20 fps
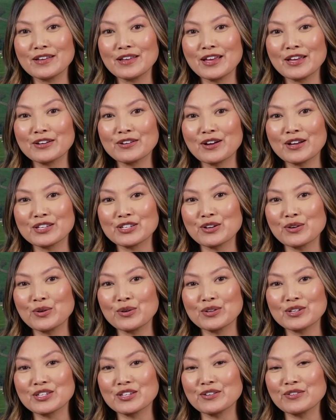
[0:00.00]
can cause a
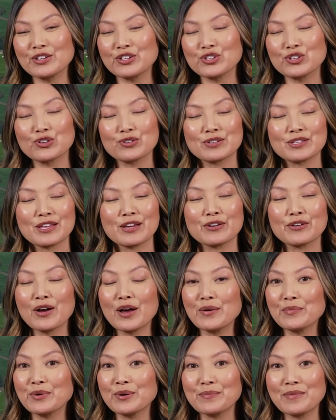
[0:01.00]
host of issues that
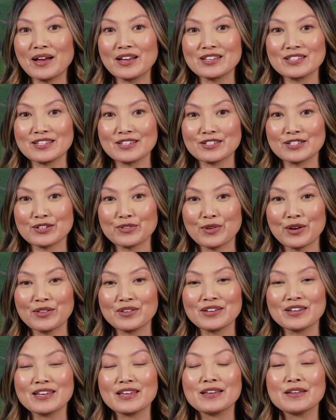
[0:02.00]
compromise its
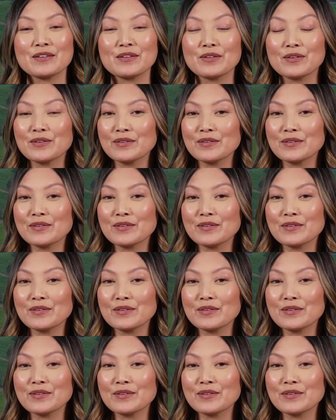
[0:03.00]
quality.